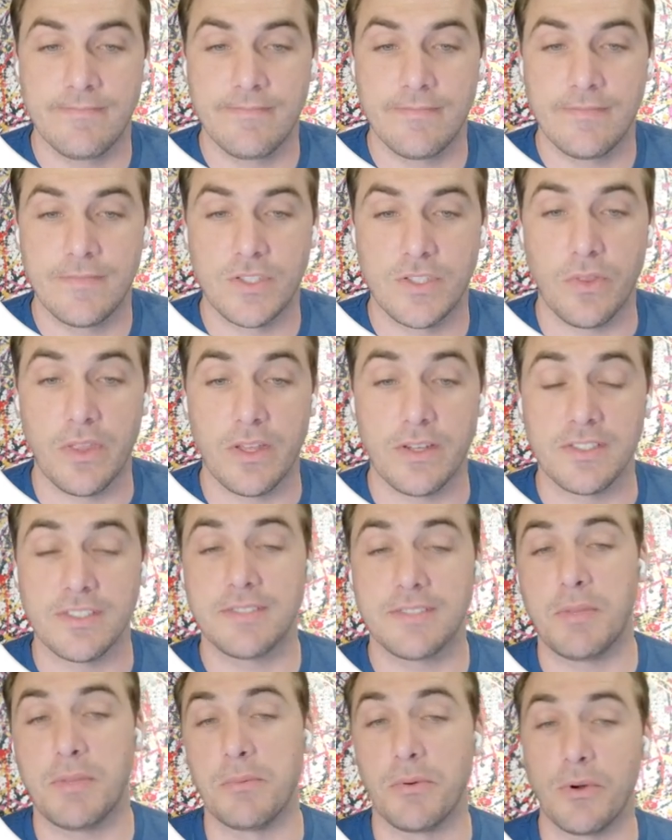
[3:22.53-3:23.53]
So there's
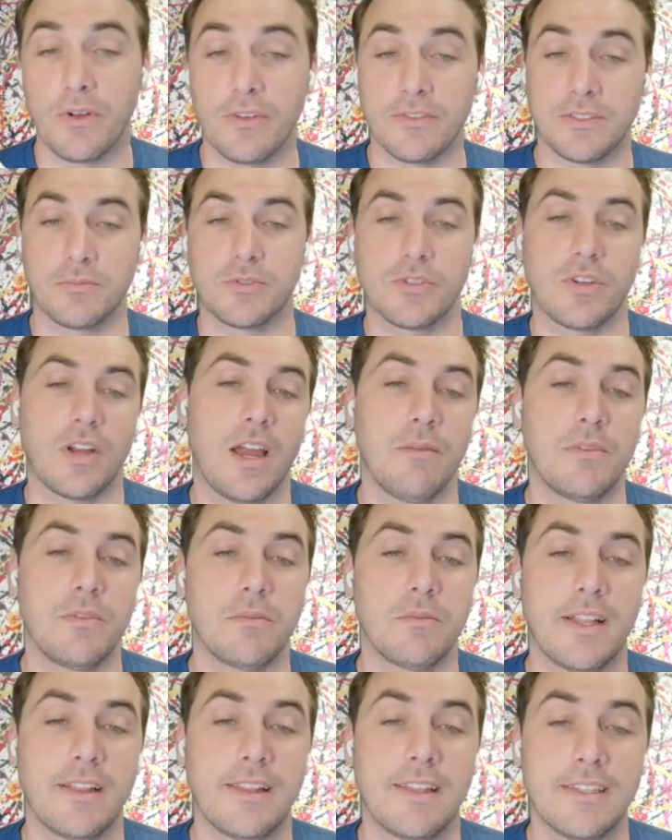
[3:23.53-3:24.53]
people who subscribe to
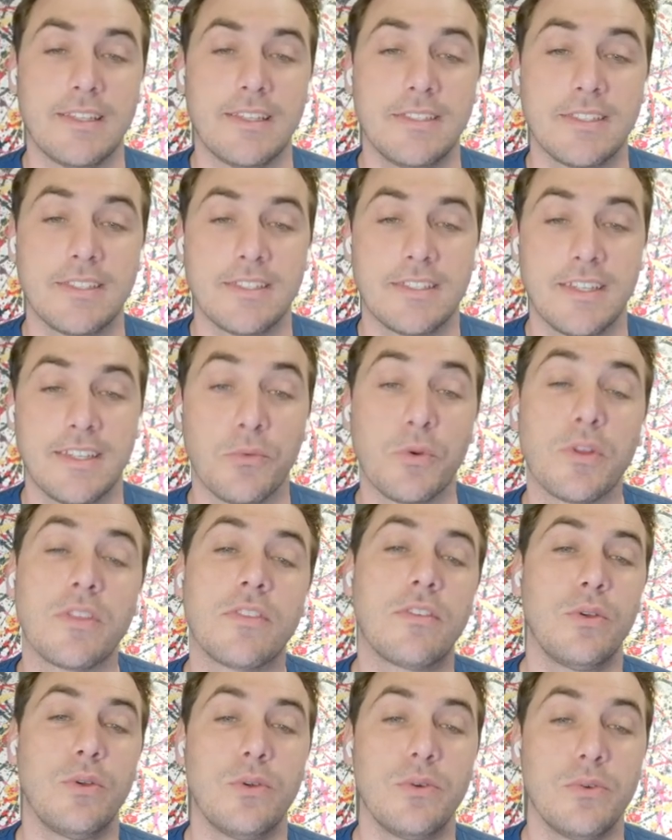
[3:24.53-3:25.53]
my list with
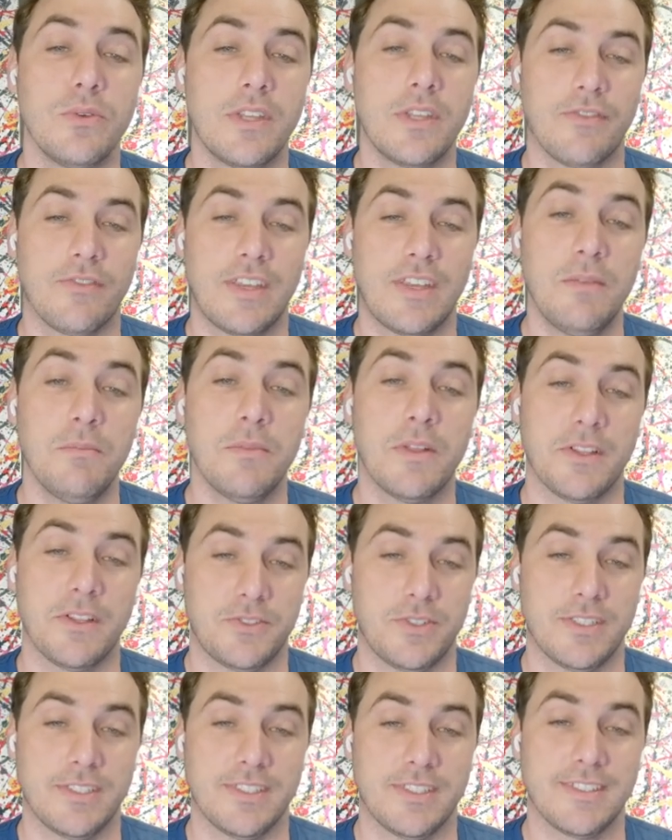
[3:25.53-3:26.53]
2 different email
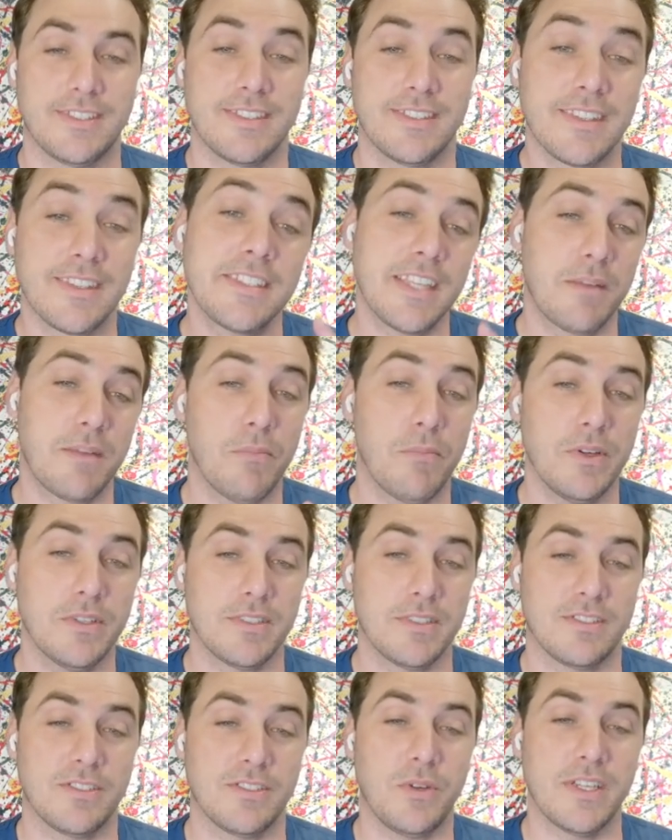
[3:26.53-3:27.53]
addresses, the same
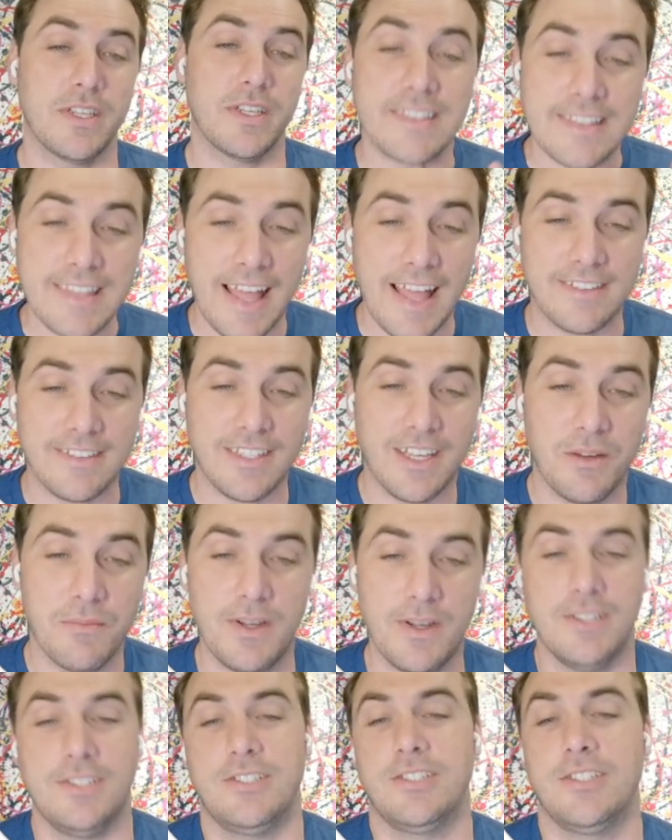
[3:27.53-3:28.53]
person twice. That's how
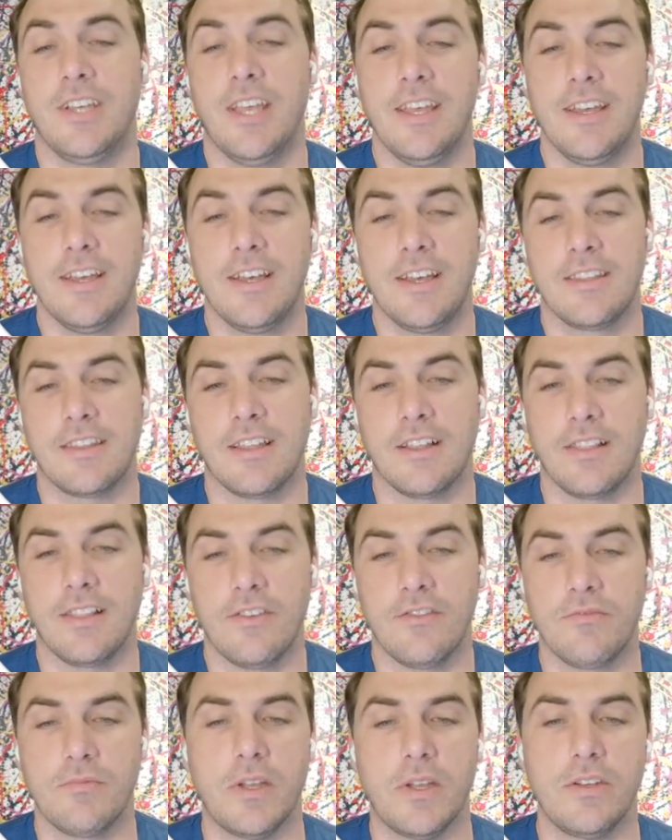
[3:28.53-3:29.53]
much they
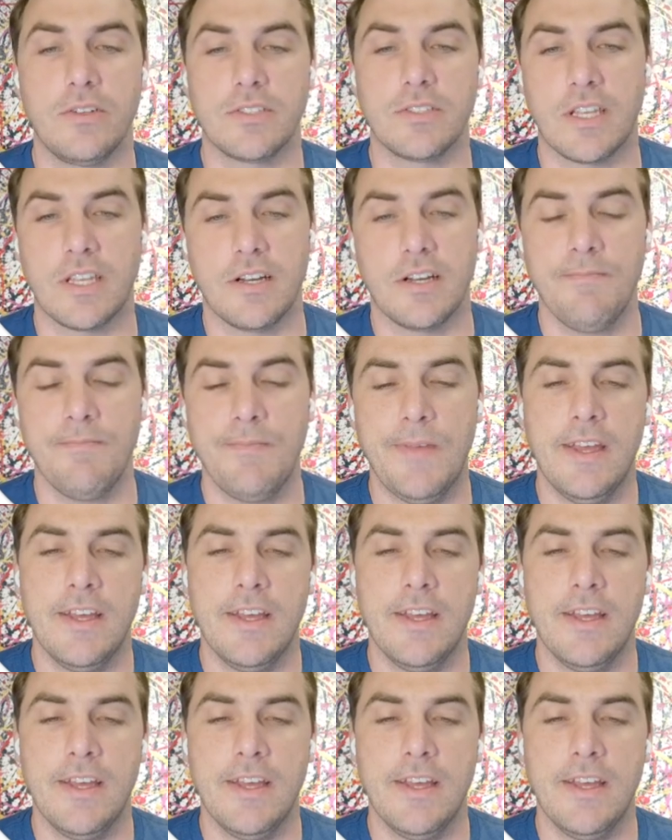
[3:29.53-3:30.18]
love my newsletter.